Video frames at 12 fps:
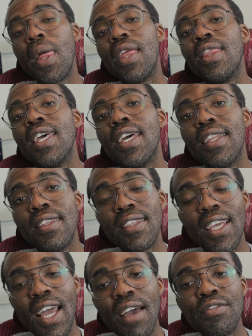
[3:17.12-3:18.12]
and
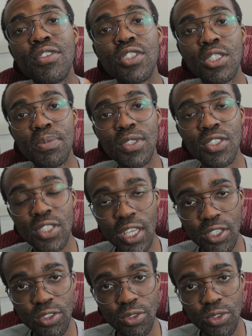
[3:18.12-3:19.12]
then after it's been
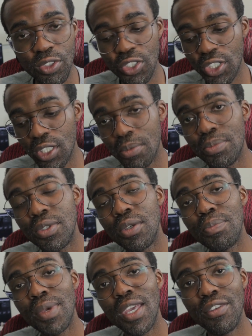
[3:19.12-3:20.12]
scheduled to ship,
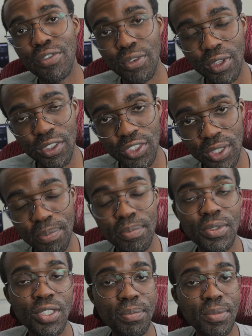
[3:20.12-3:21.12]
you pay for the
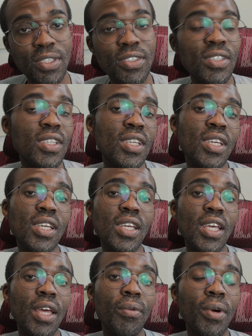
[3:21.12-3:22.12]
shipment
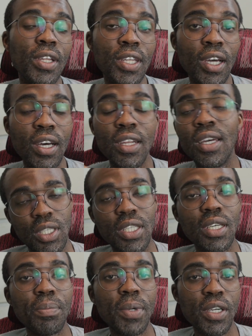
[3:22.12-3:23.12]
and whatnot.
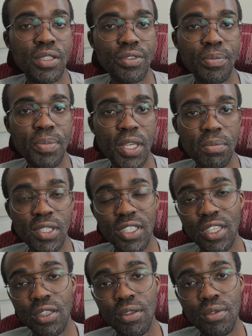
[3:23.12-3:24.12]
Now, part of your payment
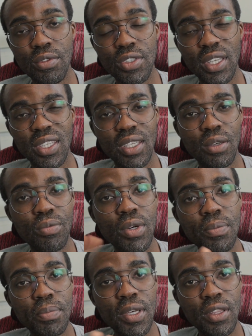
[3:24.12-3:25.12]
includes like a
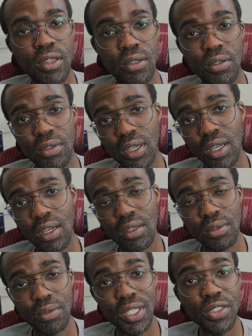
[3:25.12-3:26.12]
1 month
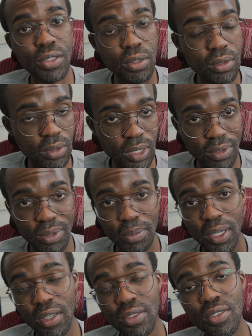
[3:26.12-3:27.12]
rental of the
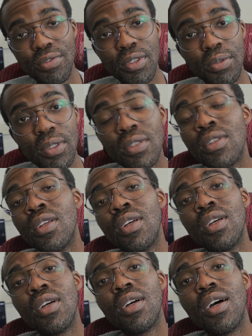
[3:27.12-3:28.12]
box, if you will.
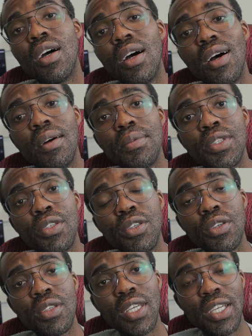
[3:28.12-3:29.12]
So
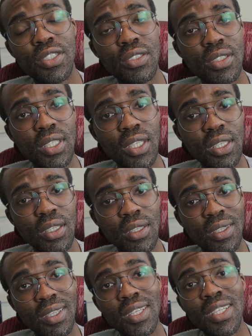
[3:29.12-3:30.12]
you can actually